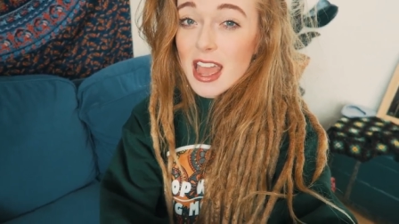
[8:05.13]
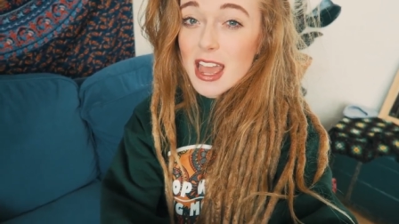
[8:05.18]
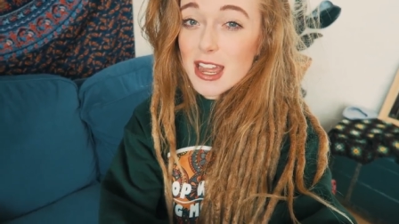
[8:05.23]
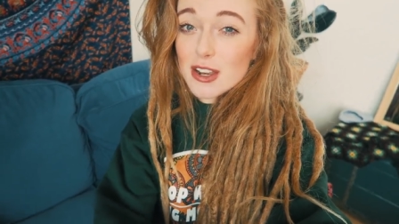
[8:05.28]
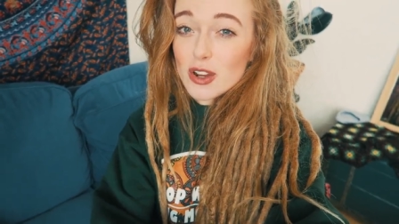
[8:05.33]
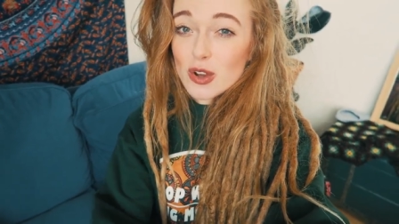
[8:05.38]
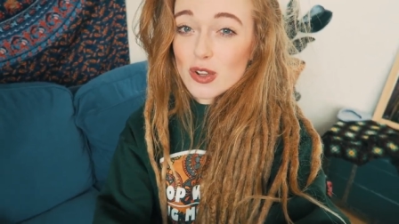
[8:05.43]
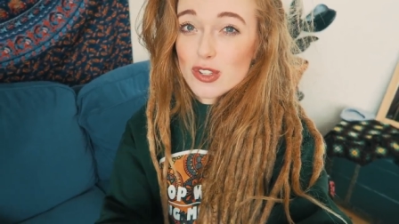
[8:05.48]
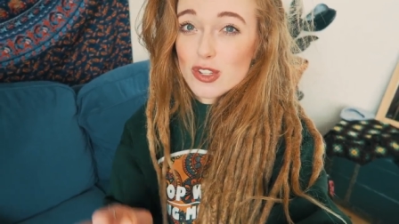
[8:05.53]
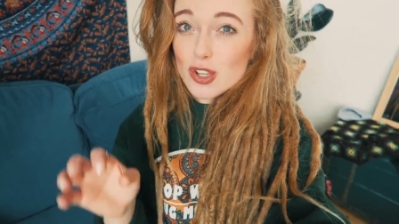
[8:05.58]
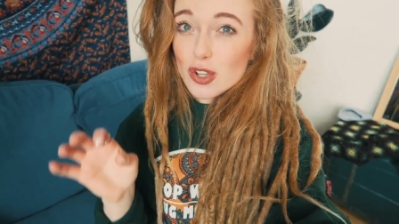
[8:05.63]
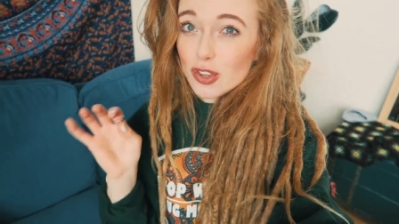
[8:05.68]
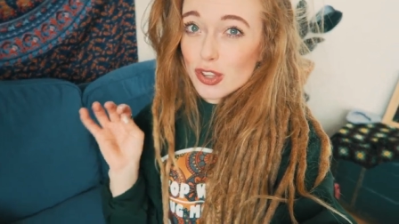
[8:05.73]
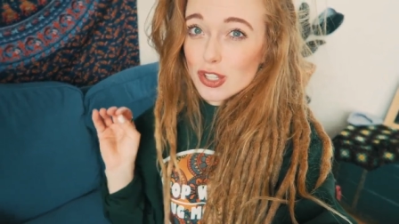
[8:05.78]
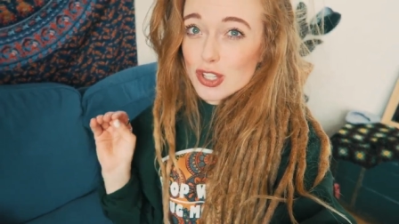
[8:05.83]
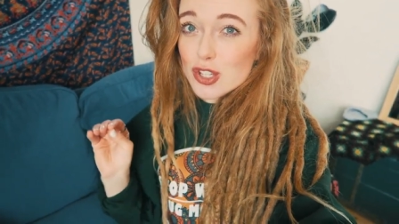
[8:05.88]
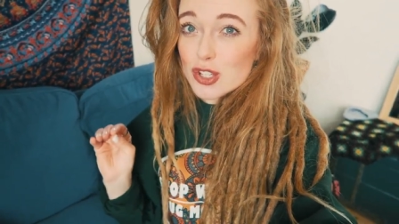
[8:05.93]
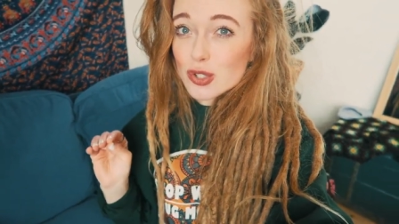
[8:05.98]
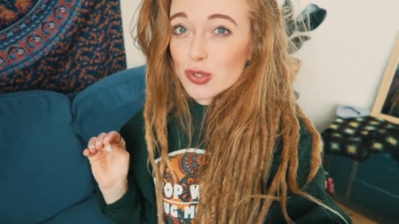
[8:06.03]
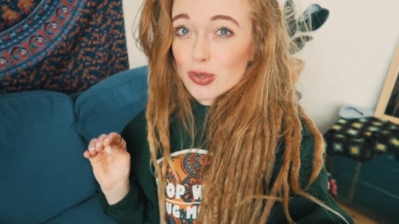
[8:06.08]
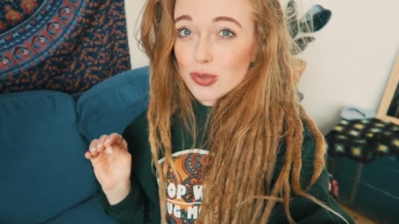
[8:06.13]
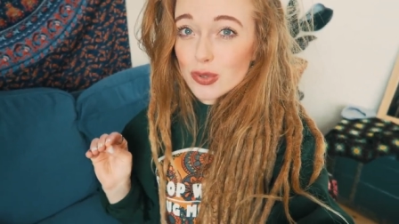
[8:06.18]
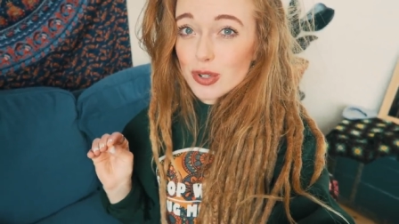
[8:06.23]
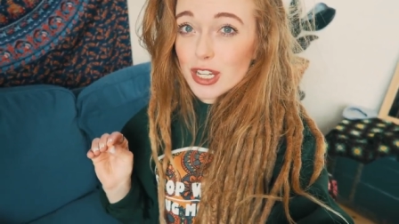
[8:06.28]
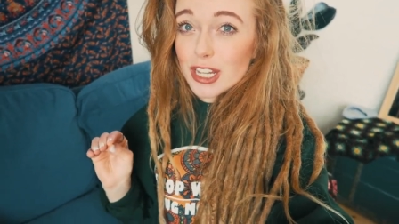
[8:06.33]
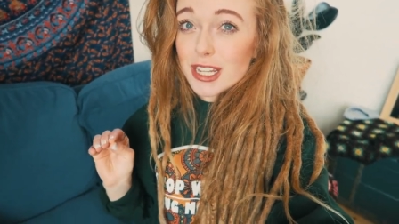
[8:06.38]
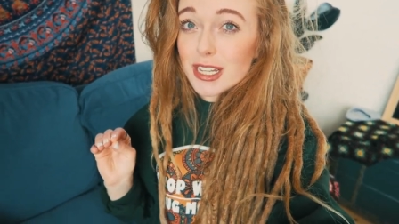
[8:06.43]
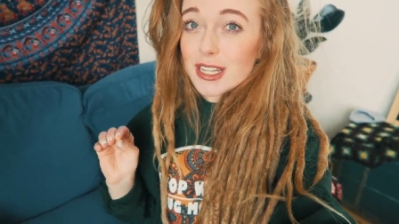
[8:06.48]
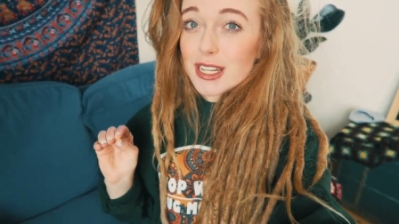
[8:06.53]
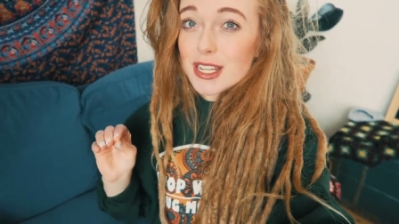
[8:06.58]
and also the
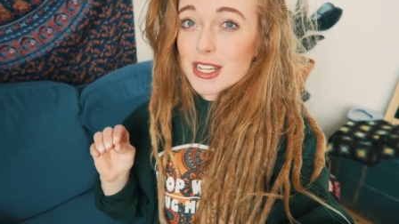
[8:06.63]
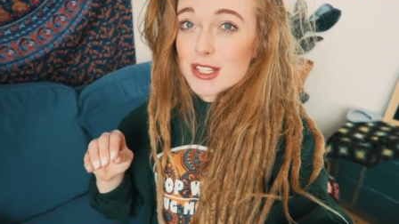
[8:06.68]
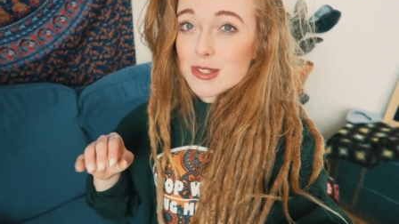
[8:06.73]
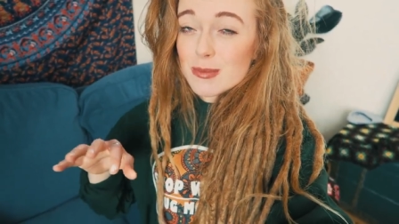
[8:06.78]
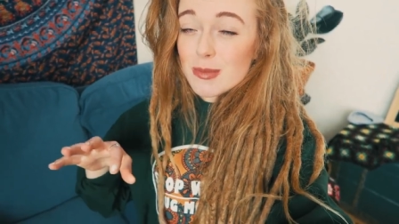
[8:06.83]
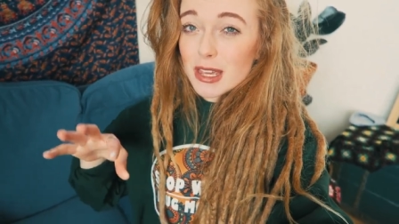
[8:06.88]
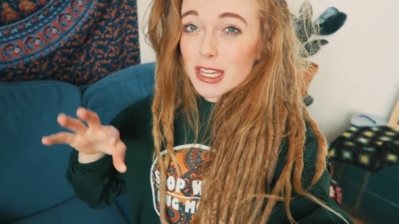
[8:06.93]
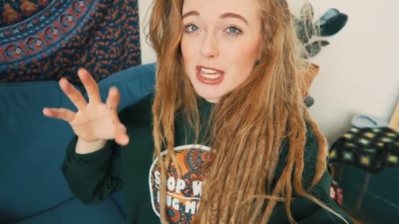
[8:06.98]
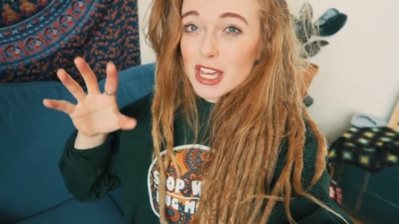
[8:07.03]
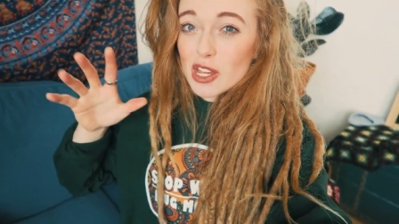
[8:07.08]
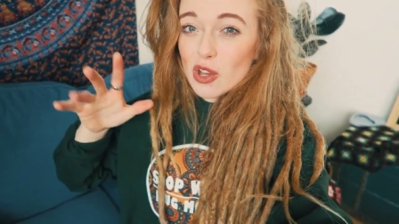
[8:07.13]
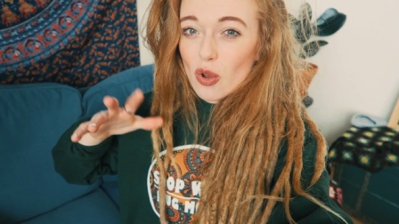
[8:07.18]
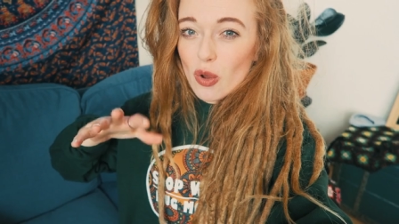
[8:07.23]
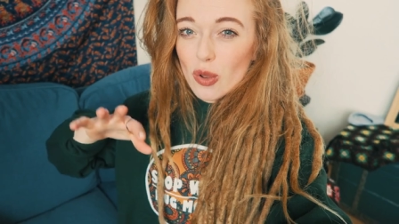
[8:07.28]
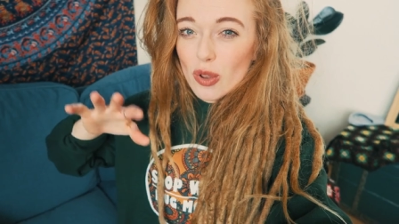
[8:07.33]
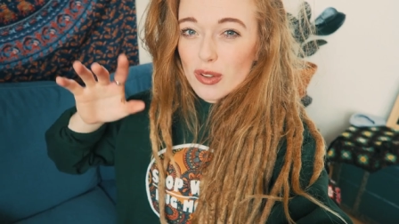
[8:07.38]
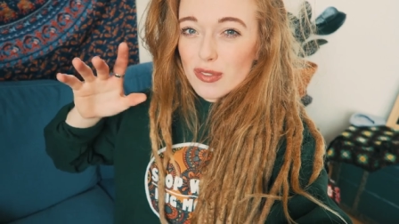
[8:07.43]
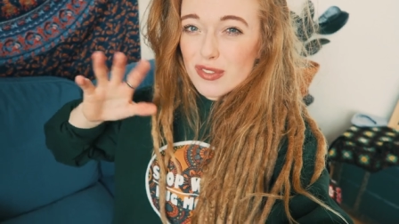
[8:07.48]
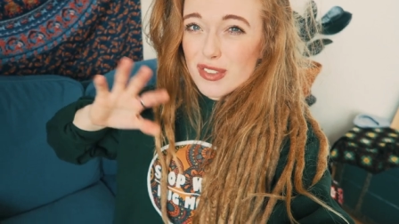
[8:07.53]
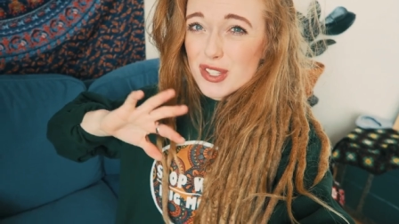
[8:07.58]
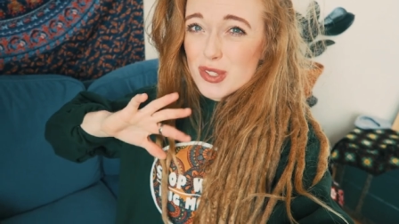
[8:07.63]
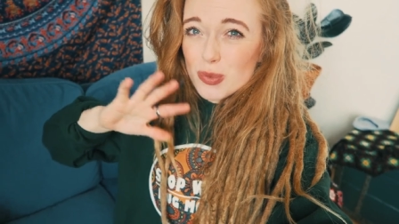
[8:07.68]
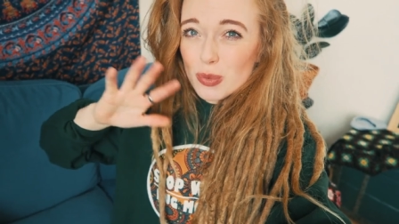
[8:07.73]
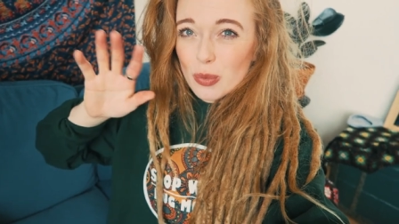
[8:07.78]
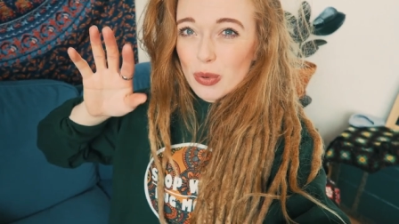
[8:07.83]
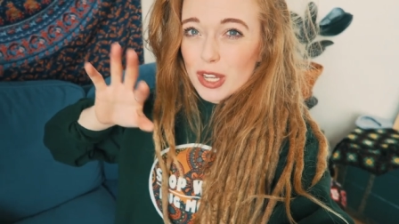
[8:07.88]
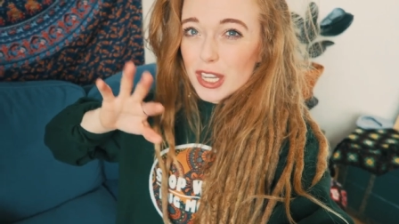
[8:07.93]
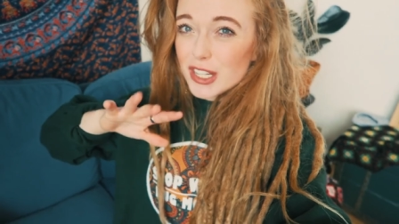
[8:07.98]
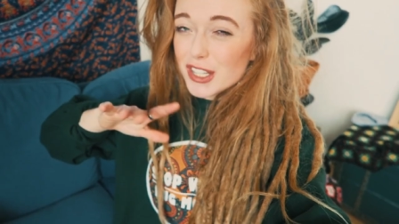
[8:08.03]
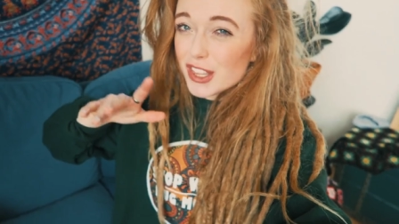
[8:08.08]
screen is making all of these
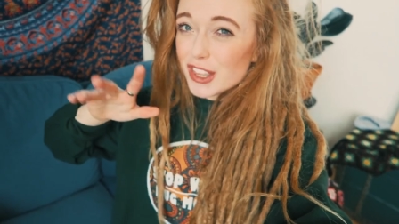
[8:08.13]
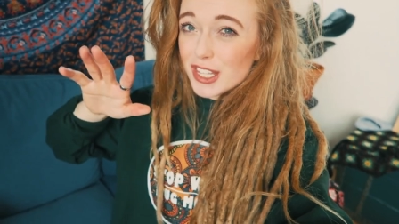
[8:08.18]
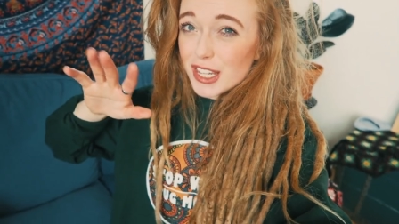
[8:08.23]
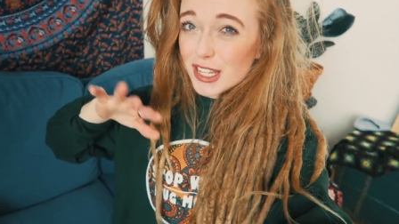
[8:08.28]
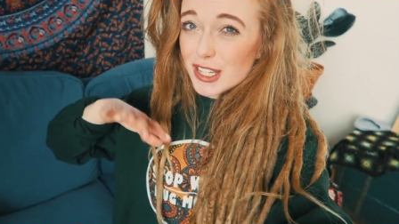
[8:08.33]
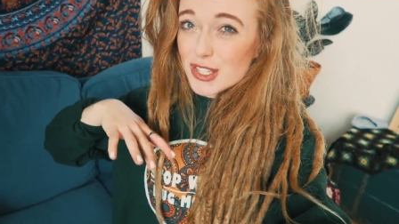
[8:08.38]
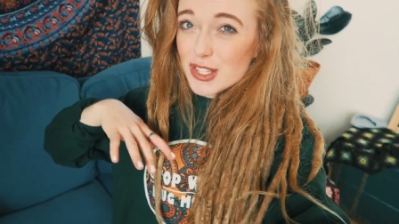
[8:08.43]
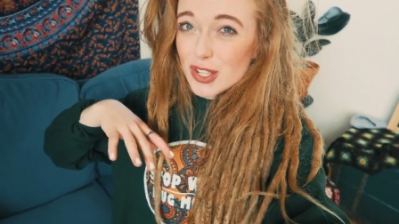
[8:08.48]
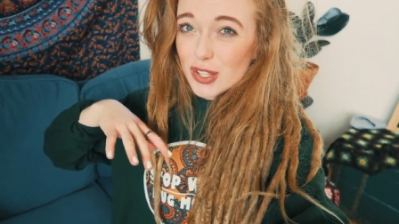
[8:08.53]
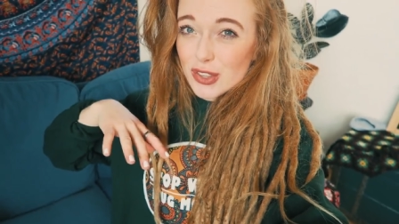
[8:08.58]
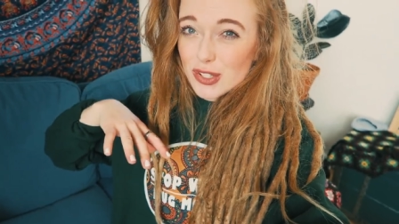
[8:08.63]
weird things